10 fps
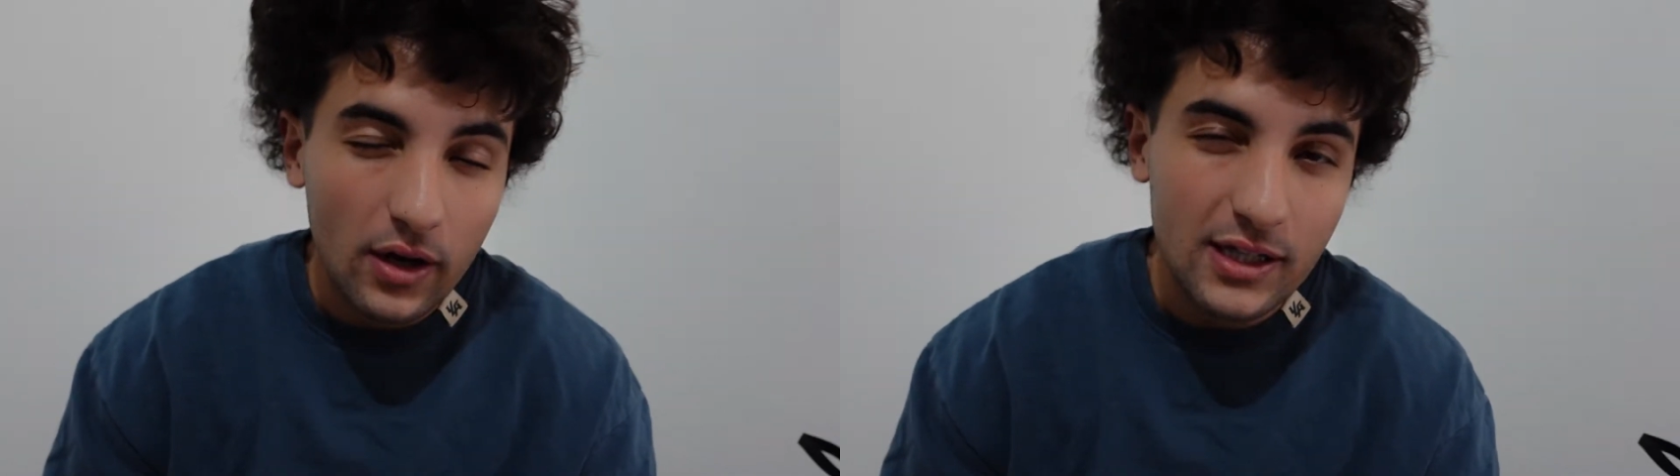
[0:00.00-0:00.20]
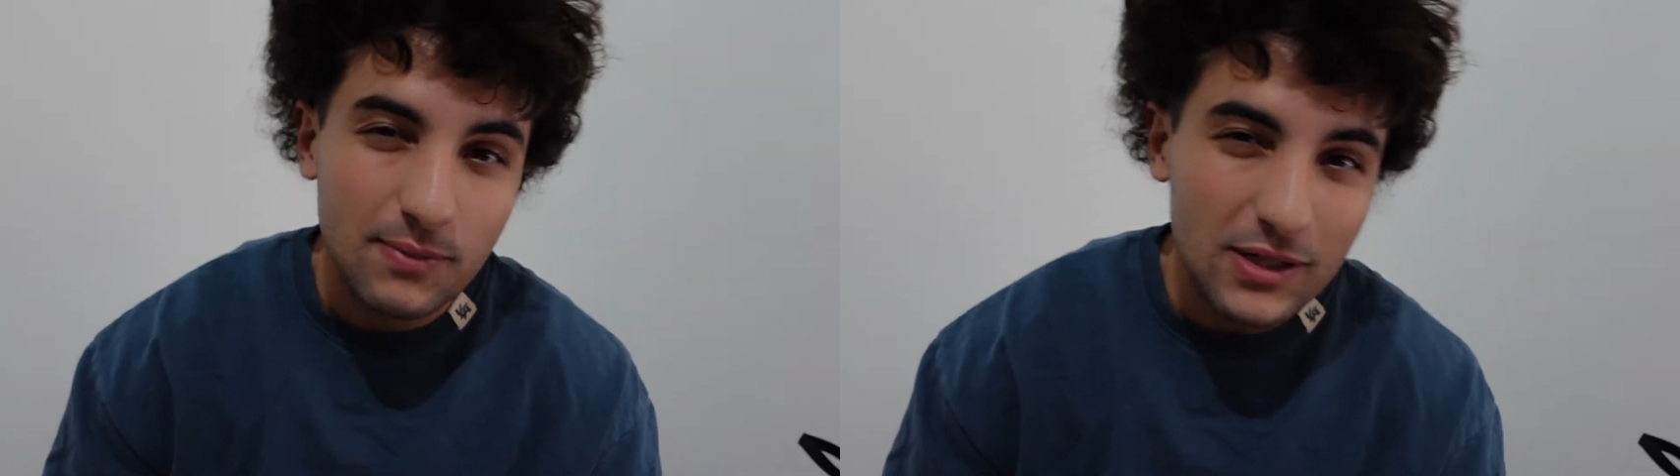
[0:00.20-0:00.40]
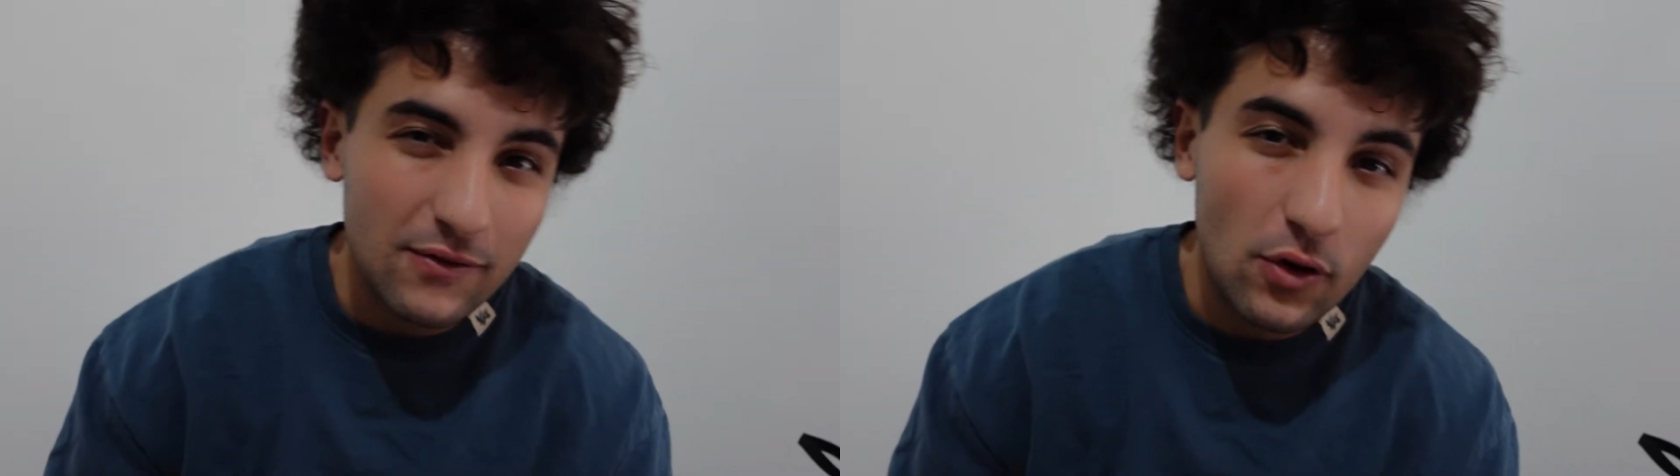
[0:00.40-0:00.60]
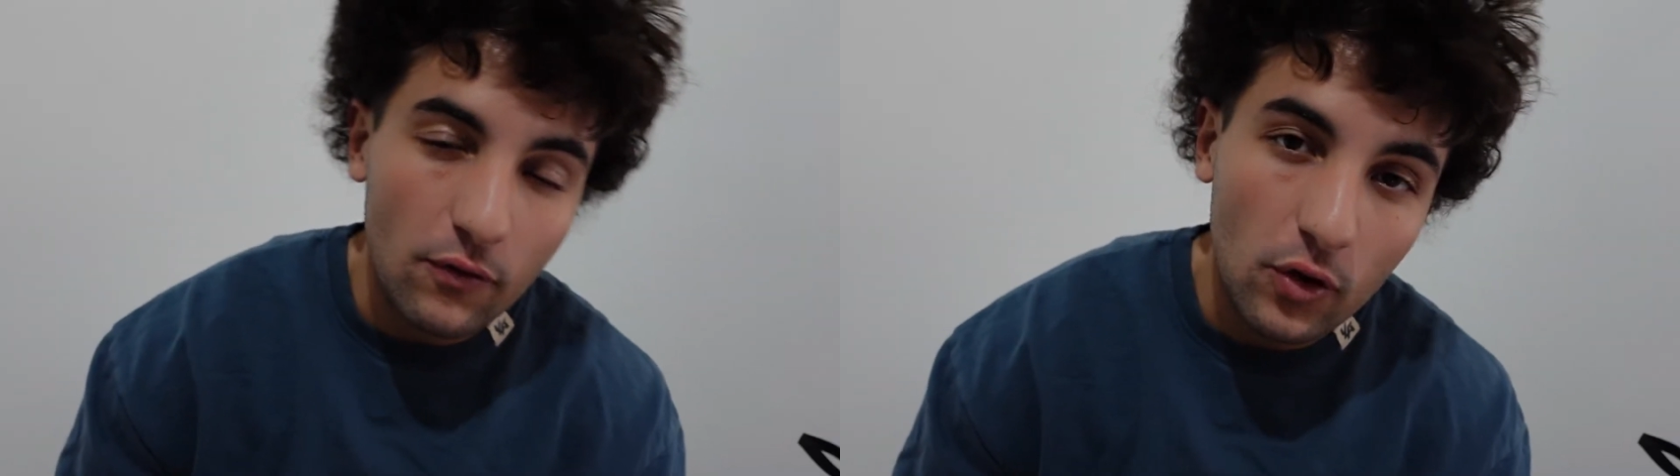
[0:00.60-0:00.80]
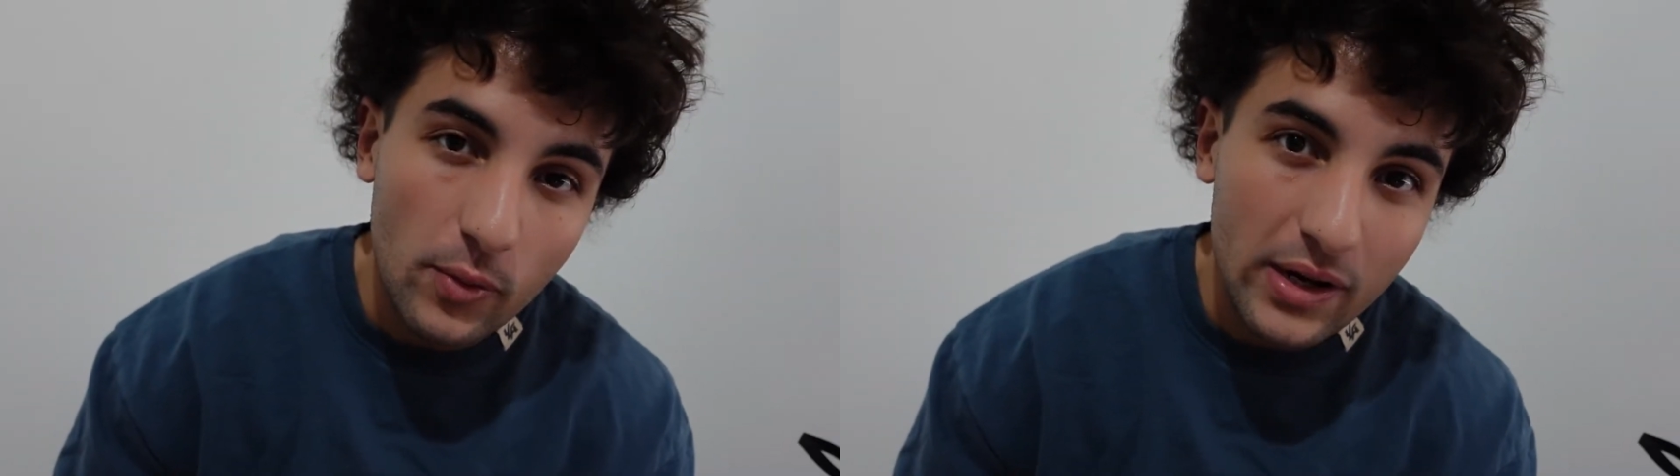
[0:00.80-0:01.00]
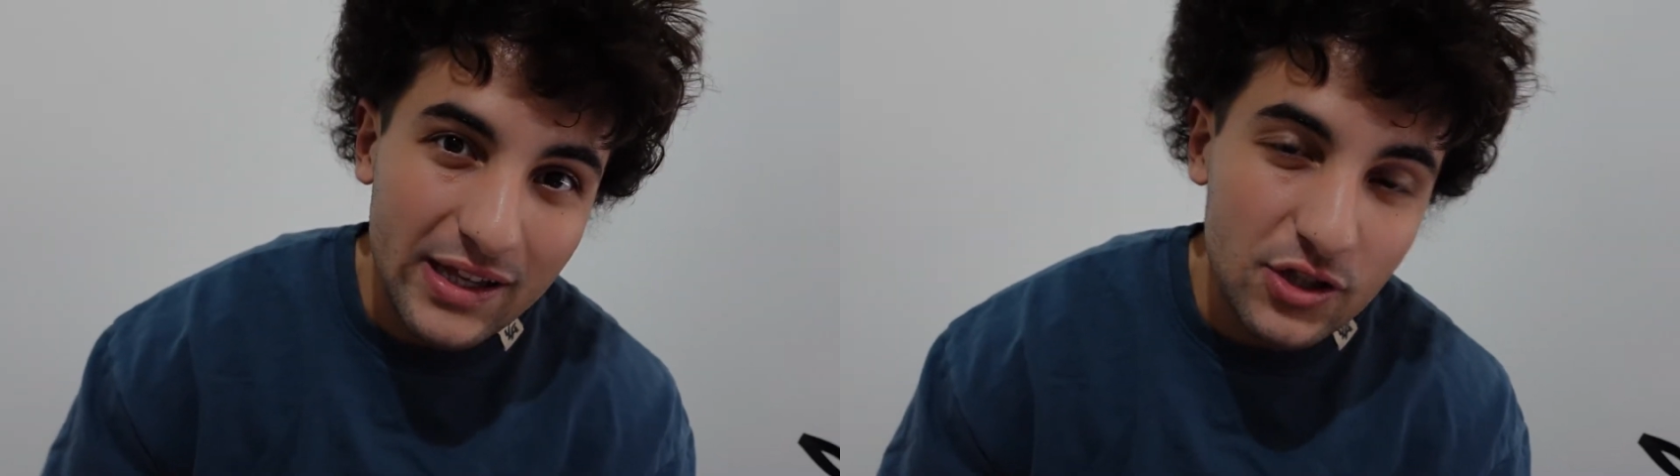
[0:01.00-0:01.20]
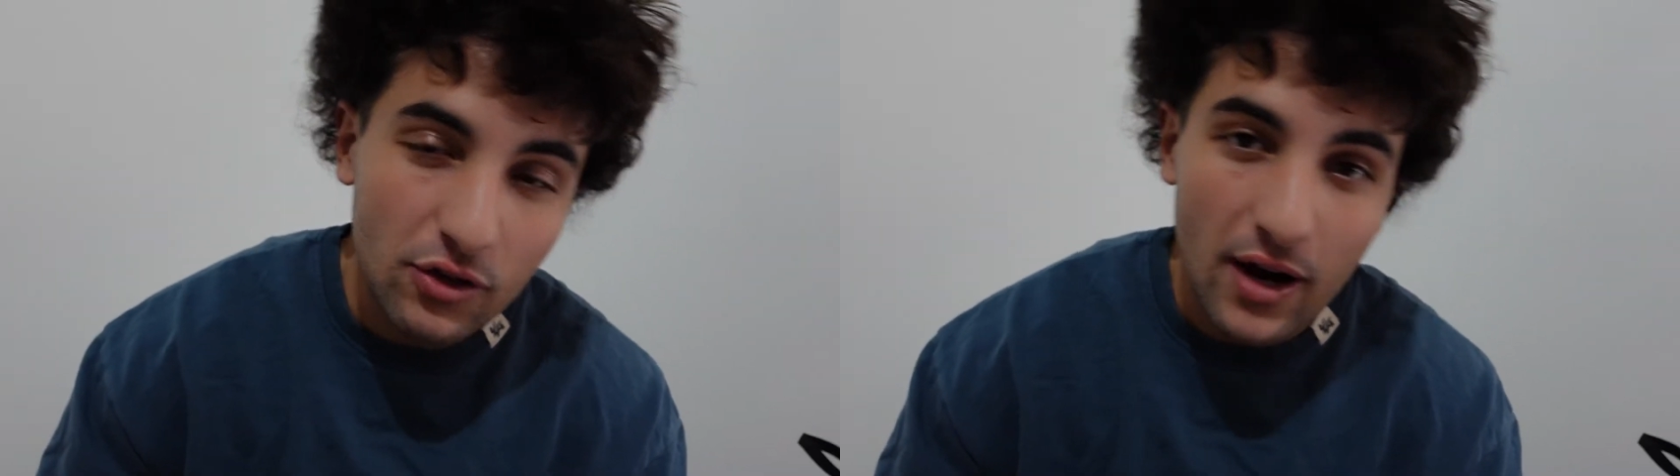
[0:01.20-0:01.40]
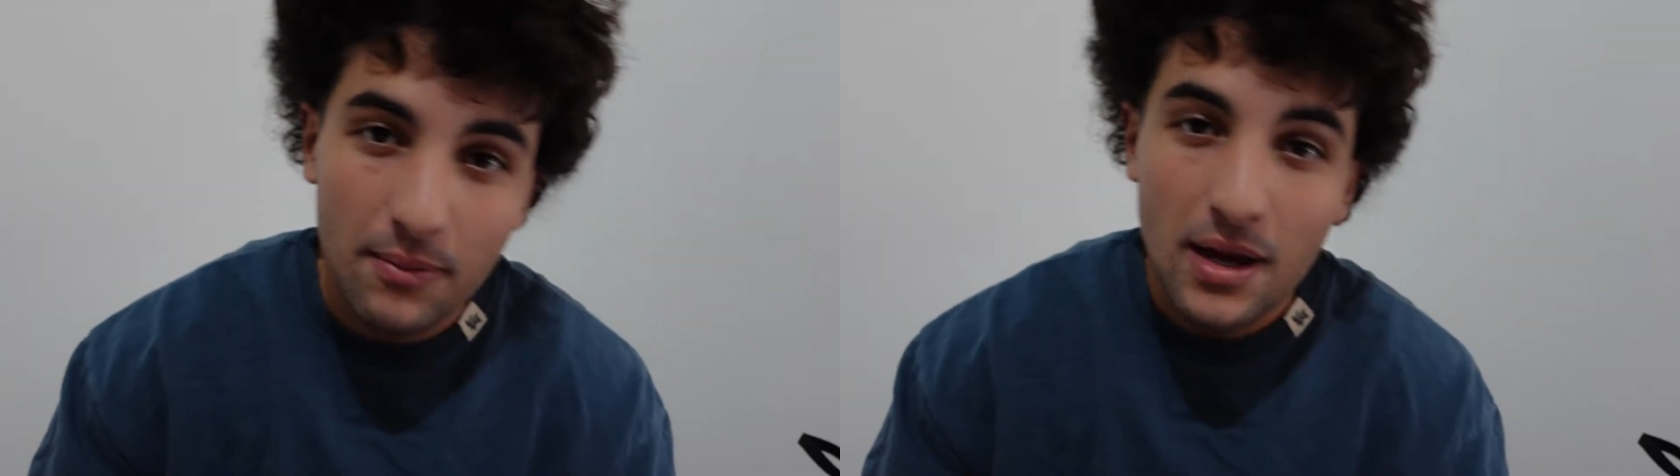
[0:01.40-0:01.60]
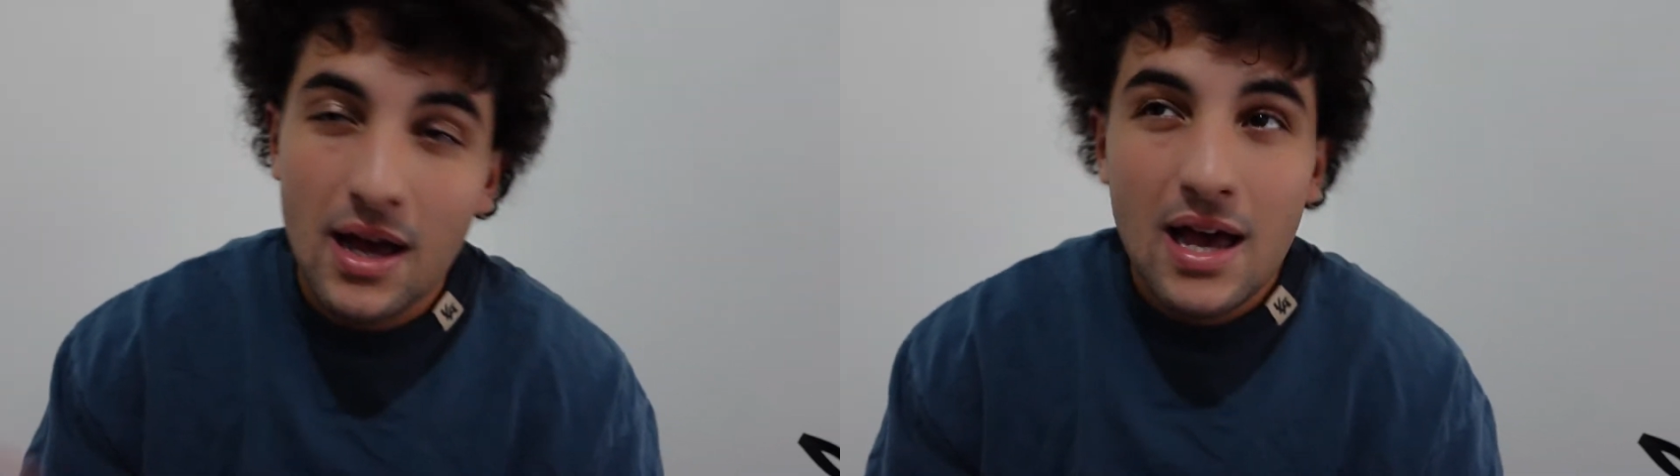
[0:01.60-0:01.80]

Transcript: especially if you don't follow me on Instagram,